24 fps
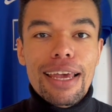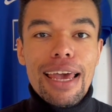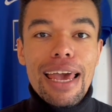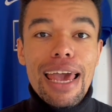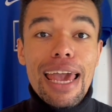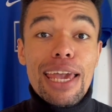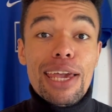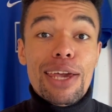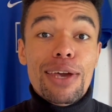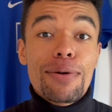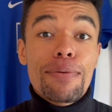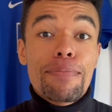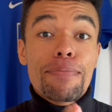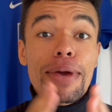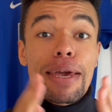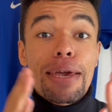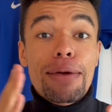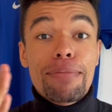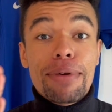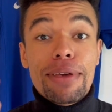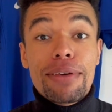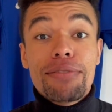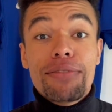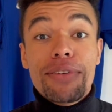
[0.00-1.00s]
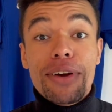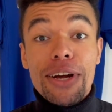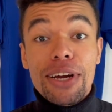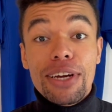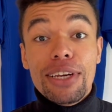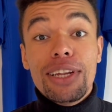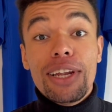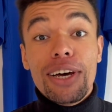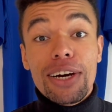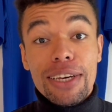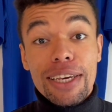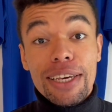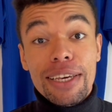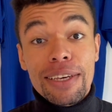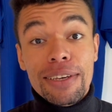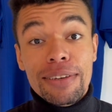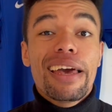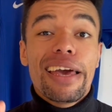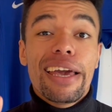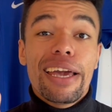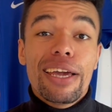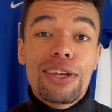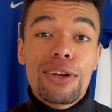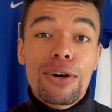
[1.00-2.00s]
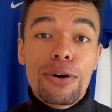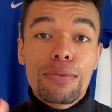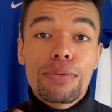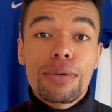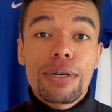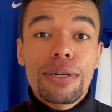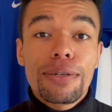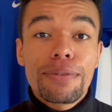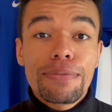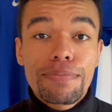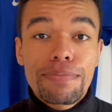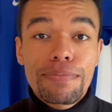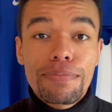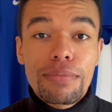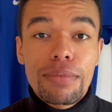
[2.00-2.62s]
and you may be very lucky. And you know what?